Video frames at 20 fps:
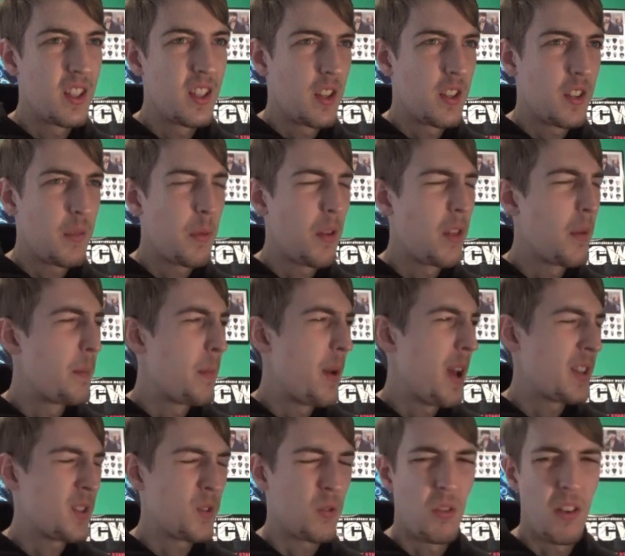Should I put the
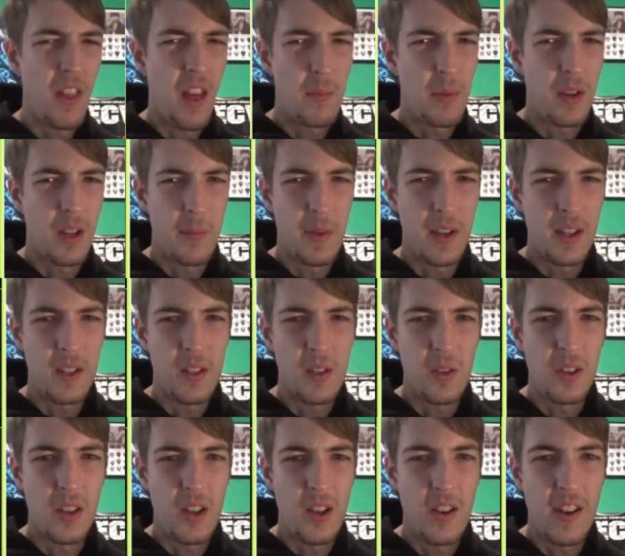best, or that being a bit
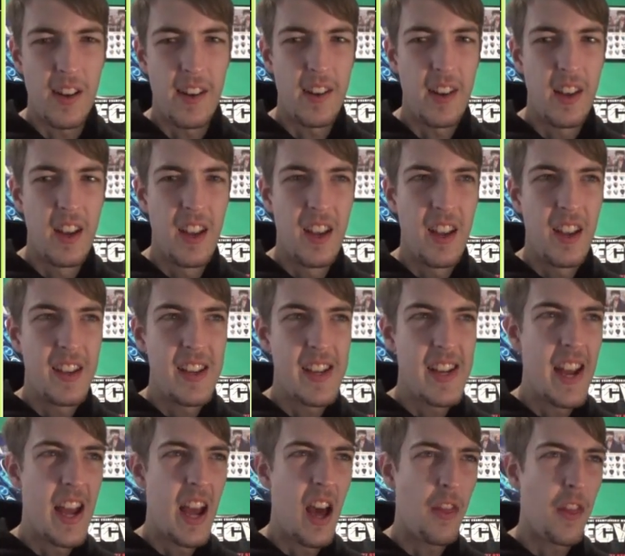too kind?
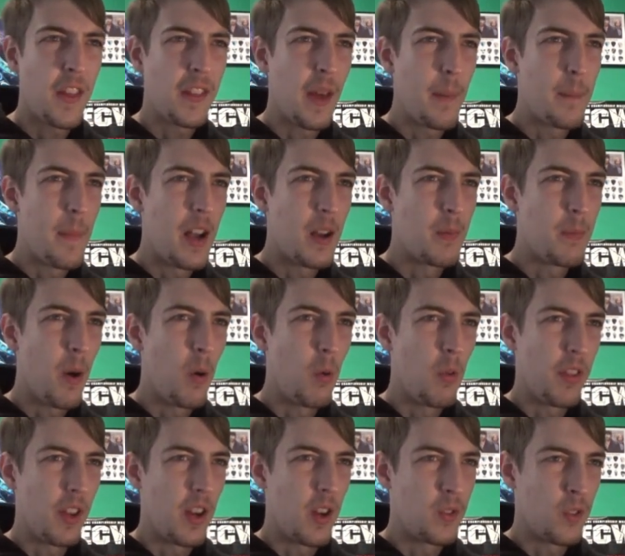Yeah, I think that melon pole
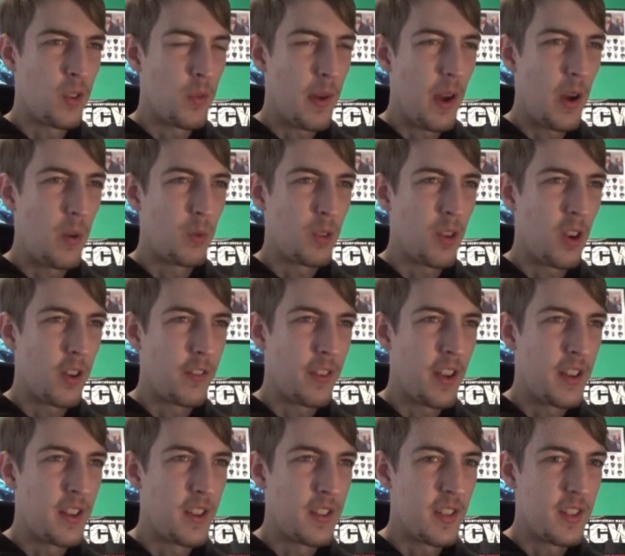thing I was on about kind of
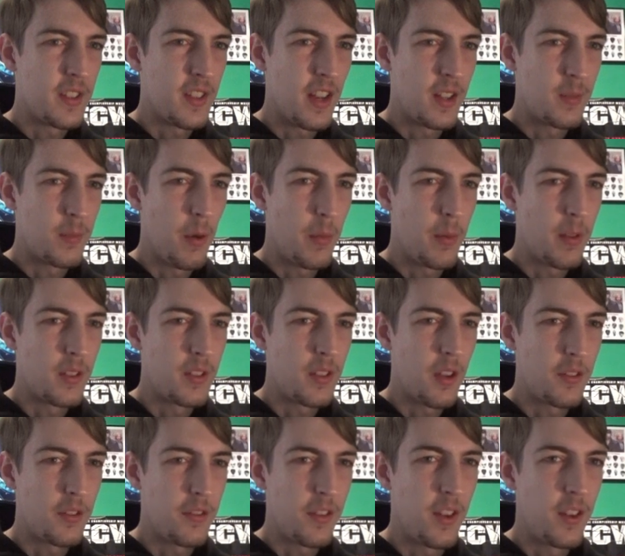hinders it, so let's pop it in
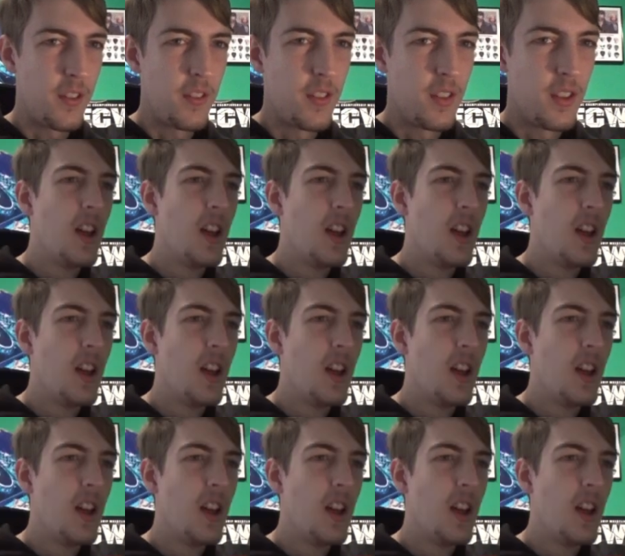such fun.